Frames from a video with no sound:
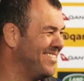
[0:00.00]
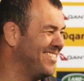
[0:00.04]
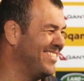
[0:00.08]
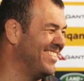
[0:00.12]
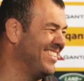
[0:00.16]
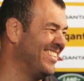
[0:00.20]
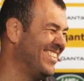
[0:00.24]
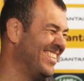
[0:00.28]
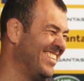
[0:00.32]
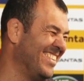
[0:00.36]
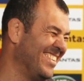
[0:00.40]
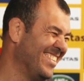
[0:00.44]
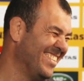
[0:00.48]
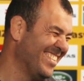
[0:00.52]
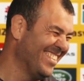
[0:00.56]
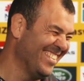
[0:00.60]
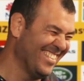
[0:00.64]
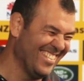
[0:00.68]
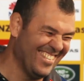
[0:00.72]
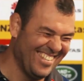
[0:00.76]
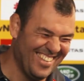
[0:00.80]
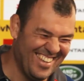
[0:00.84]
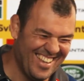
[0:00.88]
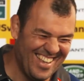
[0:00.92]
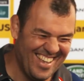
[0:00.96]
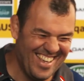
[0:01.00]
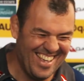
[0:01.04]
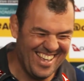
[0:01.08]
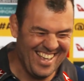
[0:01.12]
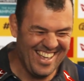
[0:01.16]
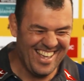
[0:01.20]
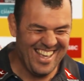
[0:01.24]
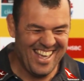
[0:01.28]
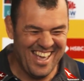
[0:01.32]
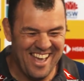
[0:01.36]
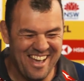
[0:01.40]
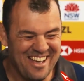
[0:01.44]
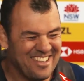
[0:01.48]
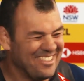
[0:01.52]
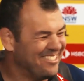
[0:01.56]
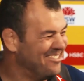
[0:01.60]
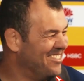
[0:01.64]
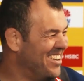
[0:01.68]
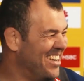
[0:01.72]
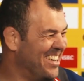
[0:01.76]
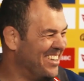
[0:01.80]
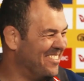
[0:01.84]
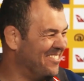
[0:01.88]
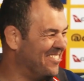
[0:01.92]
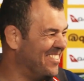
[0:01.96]
I was
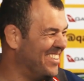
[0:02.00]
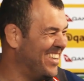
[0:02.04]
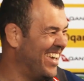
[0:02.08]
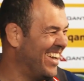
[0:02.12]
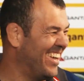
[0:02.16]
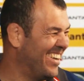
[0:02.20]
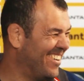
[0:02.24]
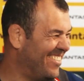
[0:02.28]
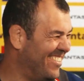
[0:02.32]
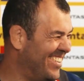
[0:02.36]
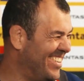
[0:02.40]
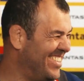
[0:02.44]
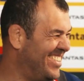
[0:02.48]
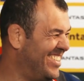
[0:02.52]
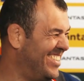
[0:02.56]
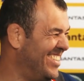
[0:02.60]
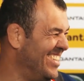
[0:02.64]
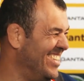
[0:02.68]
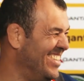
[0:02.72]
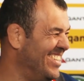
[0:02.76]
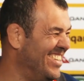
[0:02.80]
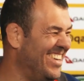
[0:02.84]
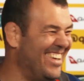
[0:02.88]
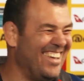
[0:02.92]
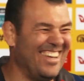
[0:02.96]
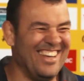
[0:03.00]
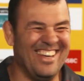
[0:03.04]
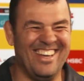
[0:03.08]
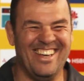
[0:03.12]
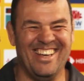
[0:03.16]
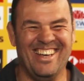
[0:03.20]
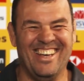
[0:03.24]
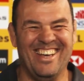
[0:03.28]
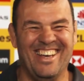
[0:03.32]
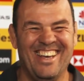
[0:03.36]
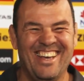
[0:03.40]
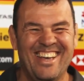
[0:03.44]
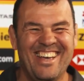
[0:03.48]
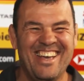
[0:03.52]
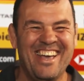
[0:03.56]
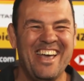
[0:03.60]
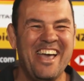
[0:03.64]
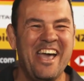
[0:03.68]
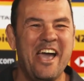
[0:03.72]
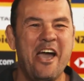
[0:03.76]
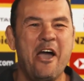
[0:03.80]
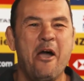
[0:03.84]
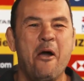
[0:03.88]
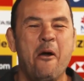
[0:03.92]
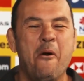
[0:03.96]
waiting for that question.
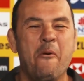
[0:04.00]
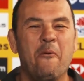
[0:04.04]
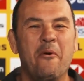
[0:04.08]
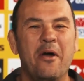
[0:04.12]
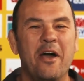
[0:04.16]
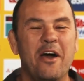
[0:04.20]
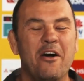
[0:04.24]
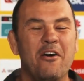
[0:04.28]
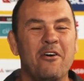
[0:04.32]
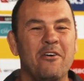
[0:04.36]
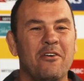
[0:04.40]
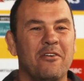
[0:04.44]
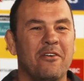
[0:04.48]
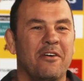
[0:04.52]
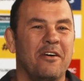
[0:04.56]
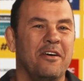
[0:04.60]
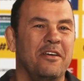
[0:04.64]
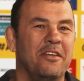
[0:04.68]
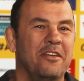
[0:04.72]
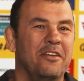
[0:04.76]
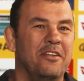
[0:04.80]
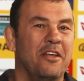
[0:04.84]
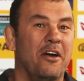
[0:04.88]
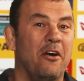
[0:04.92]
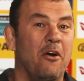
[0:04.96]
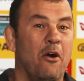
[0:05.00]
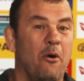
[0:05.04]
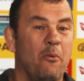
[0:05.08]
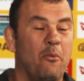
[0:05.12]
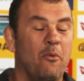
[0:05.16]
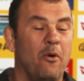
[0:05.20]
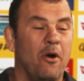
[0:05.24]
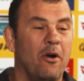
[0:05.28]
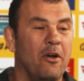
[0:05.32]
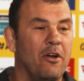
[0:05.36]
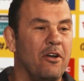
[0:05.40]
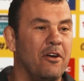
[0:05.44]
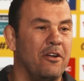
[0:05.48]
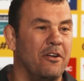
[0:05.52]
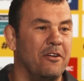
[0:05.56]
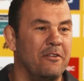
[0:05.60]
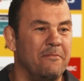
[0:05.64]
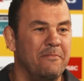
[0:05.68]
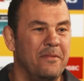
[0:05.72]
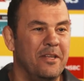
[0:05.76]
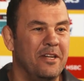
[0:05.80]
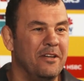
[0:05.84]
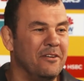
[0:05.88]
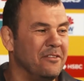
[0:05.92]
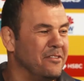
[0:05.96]
Well, you know, I've got to
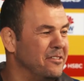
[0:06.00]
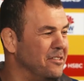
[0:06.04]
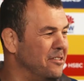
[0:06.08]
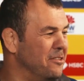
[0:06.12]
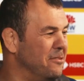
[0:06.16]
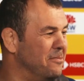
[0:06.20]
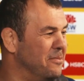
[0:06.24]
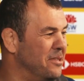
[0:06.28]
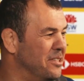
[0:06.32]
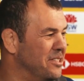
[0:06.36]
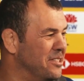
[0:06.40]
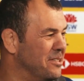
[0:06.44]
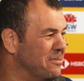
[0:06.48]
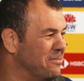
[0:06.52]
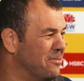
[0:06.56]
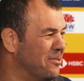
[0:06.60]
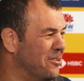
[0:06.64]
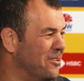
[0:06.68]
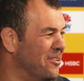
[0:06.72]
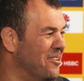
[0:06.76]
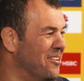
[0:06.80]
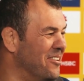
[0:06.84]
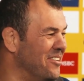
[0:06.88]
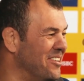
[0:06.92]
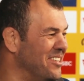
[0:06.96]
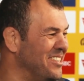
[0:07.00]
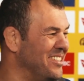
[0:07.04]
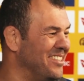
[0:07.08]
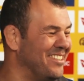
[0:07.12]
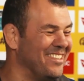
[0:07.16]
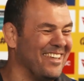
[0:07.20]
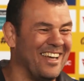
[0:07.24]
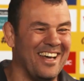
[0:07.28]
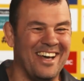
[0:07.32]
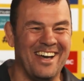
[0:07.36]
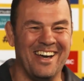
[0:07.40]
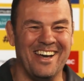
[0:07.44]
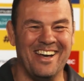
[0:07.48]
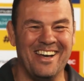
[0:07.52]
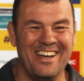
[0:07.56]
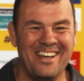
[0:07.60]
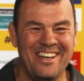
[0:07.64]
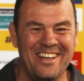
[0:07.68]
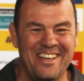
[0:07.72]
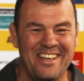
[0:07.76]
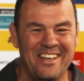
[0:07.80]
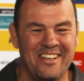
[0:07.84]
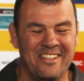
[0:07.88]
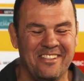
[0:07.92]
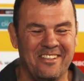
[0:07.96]
admit, I was a little bit surprised.
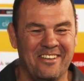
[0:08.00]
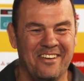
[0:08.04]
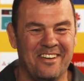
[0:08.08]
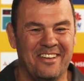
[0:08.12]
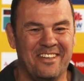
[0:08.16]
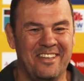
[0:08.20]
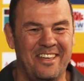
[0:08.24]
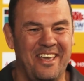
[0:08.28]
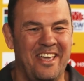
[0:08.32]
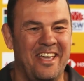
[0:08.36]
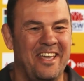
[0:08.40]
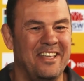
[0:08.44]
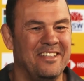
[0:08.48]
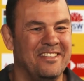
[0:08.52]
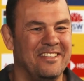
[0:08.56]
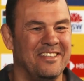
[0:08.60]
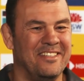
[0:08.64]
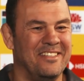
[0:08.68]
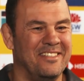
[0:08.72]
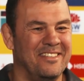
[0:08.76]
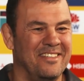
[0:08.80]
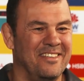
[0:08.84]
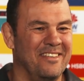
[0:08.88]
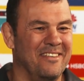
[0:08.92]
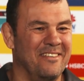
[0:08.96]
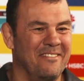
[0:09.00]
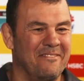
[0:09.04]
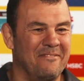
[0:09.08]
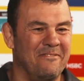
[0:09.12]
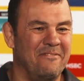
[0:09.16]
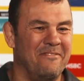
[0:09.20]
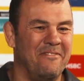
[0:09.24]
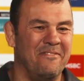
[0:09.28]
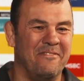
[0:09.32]
Like, Hansen's a